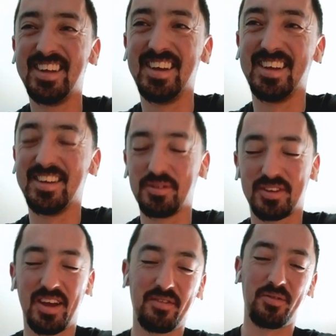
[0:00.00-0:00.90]
It was
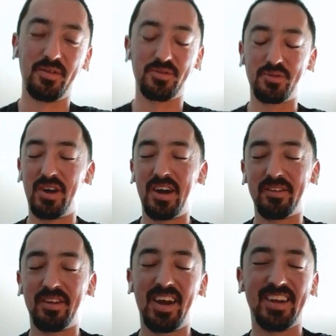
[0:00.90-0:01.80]
it was a
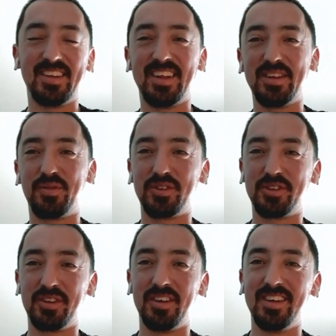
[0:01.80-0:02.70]
wild ride, that's for
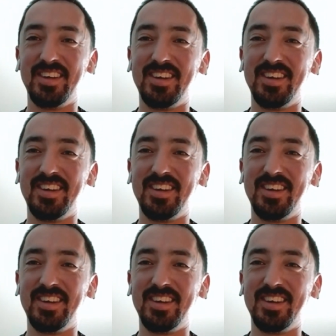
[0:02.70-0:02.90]
sure.